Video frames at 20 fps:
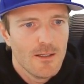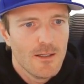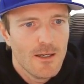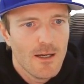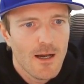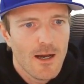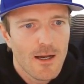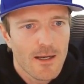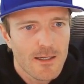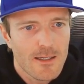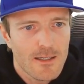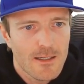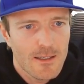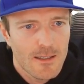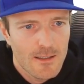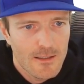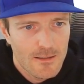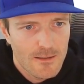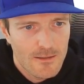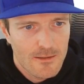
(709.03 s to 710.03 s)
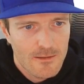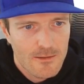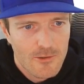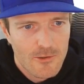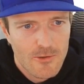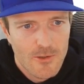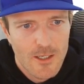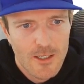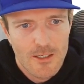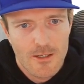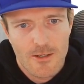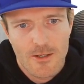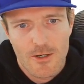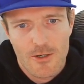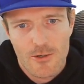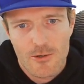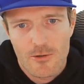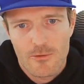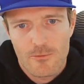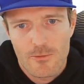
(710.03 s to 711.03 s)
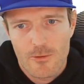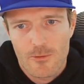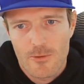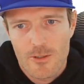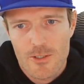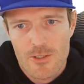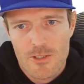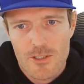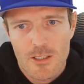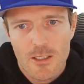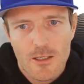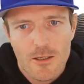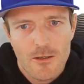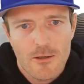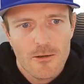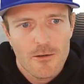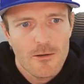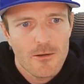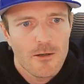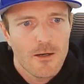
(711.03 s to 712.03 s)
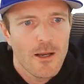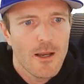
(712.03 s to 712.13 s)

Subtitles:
I can create another configuration here,